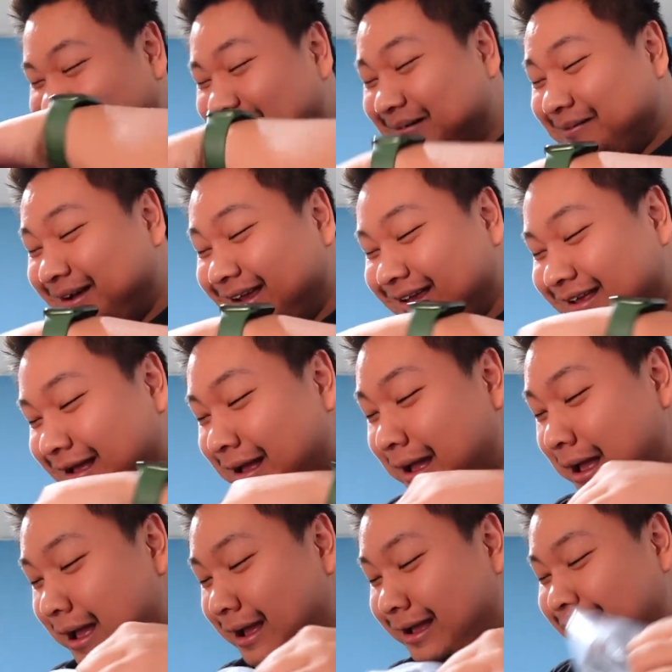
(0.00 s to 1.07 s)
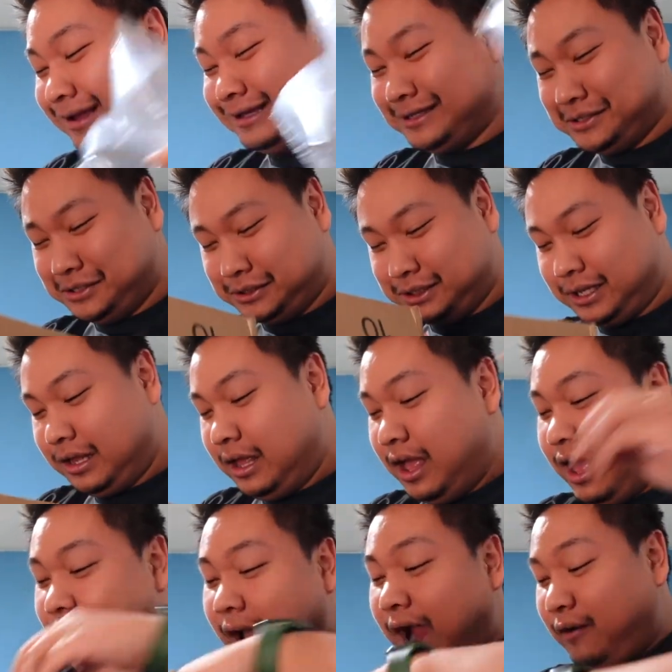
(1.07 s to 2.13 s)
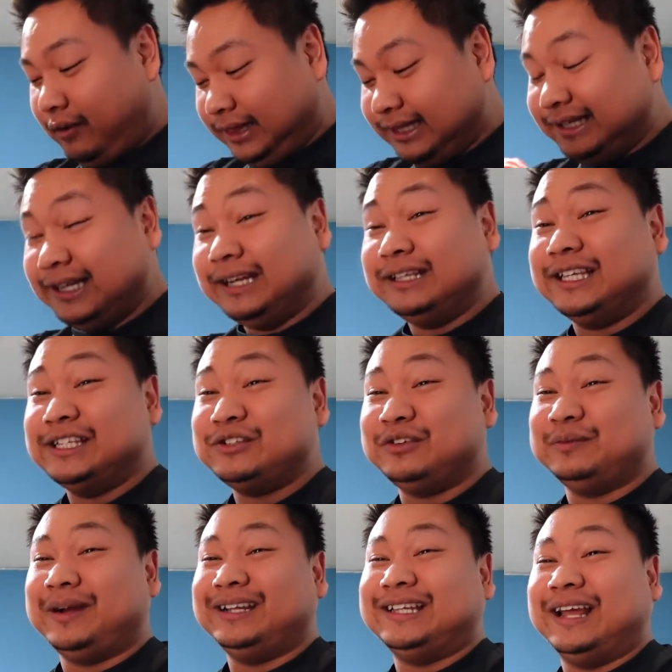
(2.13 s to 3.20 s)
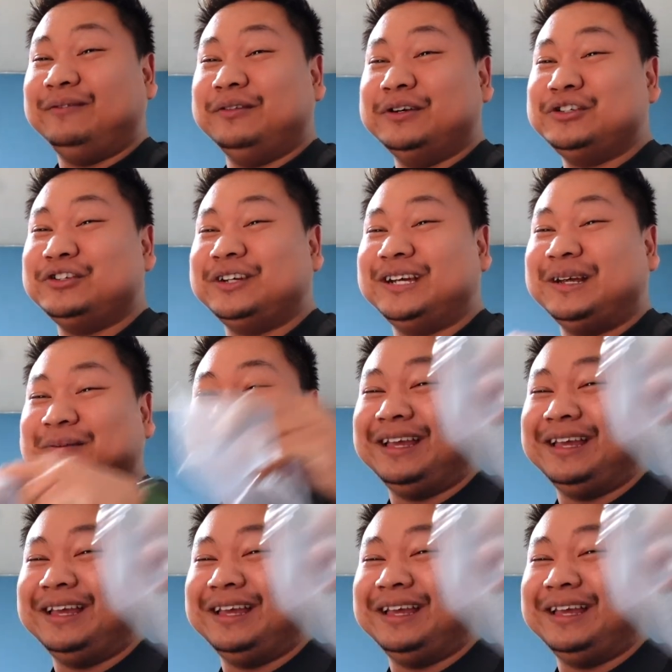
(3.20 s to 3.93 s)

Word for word: oh my gosh. I really needed this for my Denver trip.